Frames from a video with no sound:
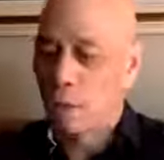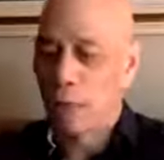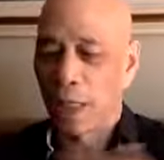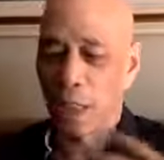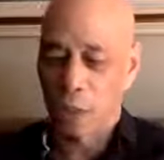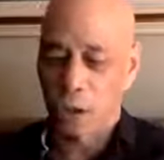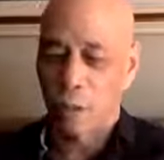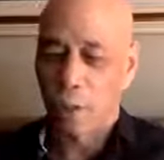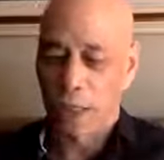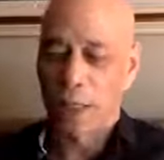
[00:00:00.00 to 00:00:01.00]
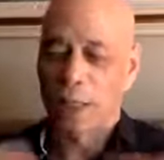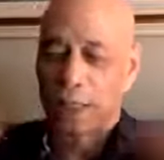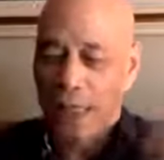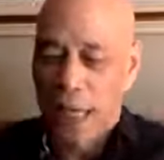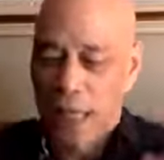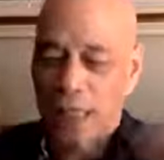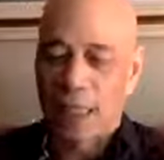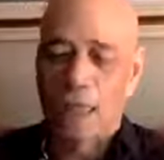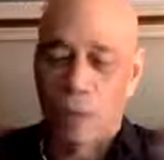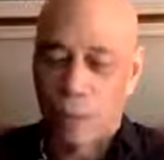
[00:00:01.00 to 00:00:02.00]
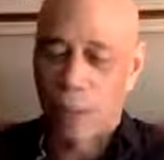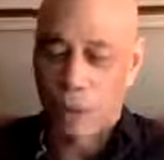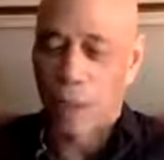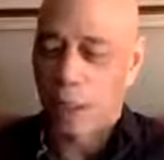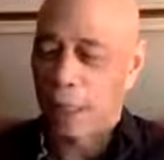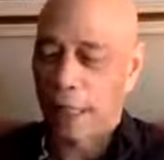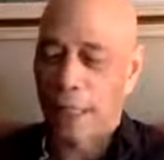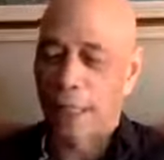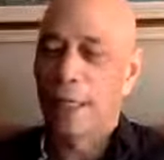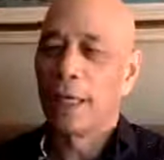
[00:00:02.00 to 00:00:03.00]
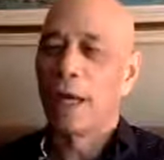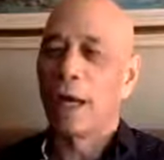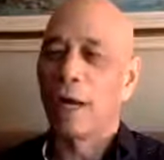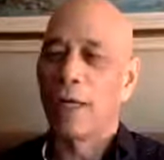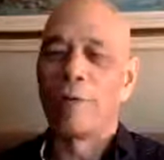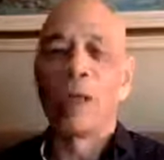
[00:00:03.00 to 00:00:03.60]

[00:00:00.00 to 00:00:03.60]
biological body is dense and so forth and so on. I get it. All right?